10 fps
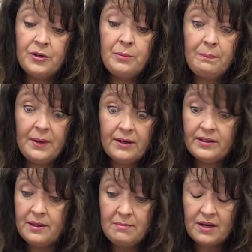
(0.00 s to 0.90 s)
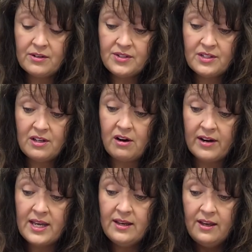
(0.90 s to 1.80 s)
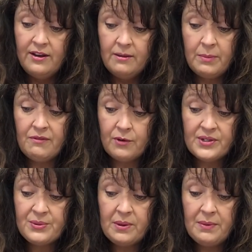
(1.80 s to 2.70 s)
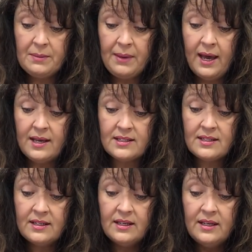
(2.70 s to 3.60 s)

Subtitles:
who barely muttered sorry before sweeping past.